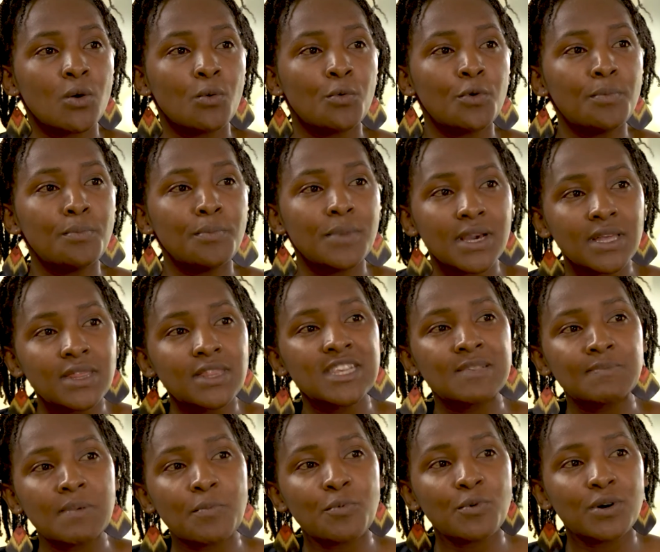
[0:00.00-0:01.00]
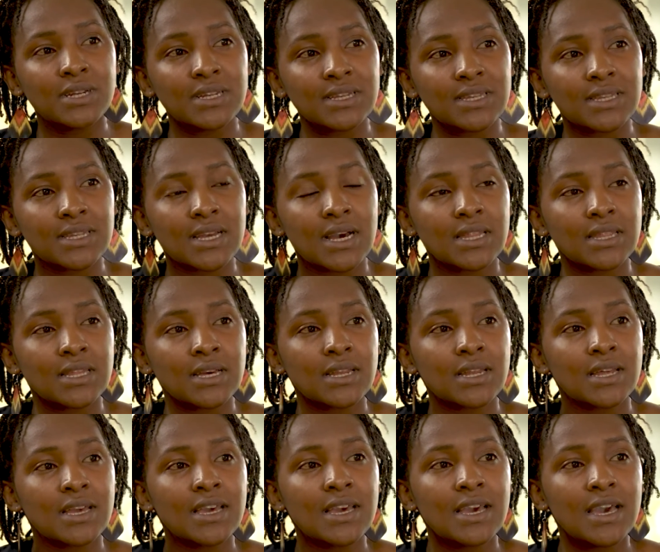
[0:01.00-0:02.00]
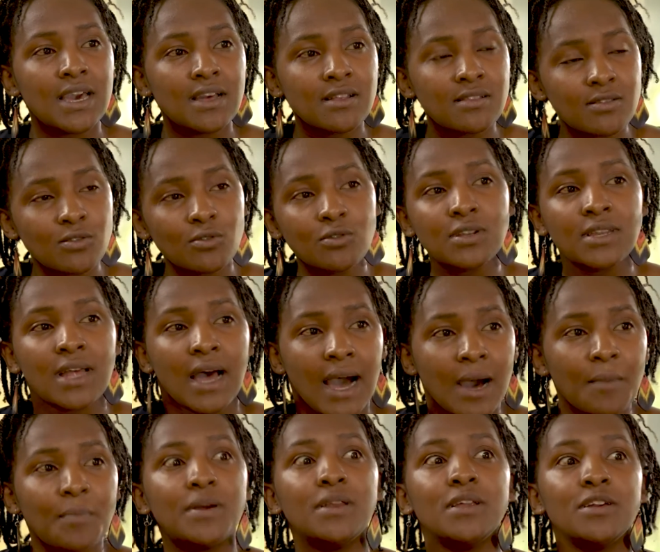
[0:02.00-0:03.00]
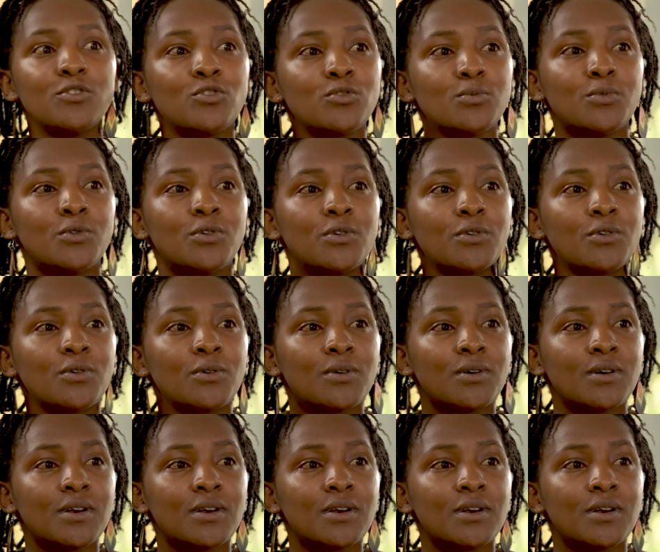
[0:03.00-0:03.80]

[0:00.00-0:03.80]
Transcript: would make these people understand that it's not happening tomorrow.